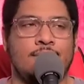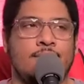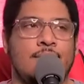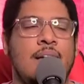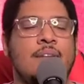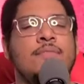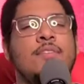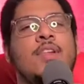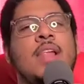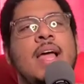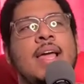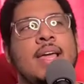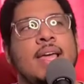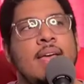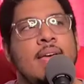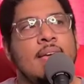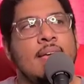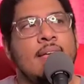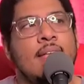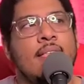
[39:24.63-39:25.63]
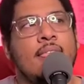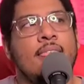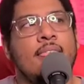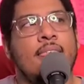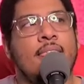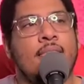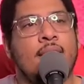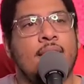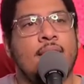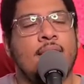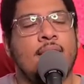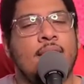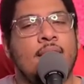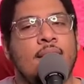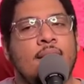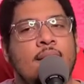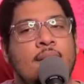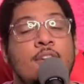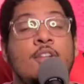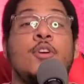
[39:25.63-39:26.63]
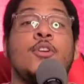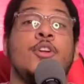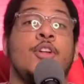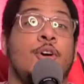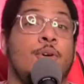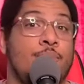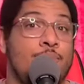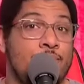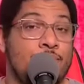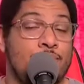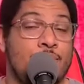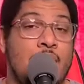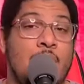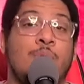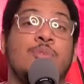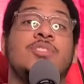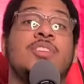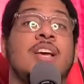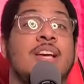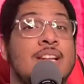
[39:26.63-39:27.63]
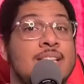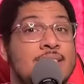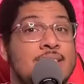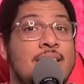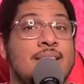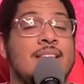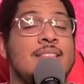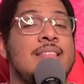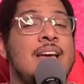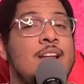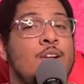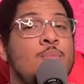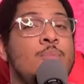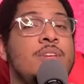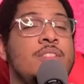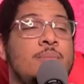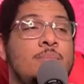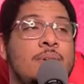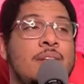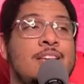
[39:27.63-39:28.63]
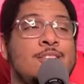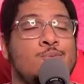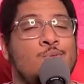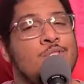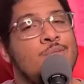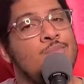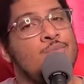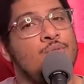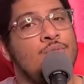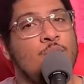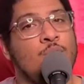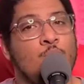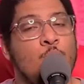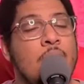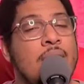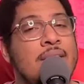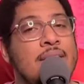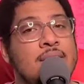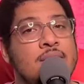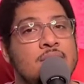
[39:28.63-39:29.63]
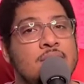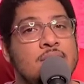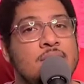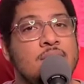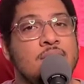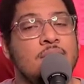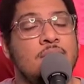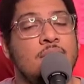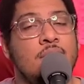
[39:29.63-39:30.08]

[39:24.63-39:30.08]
I feel like, no, no, no. I was going to say that that'll be the place where the movie wanes.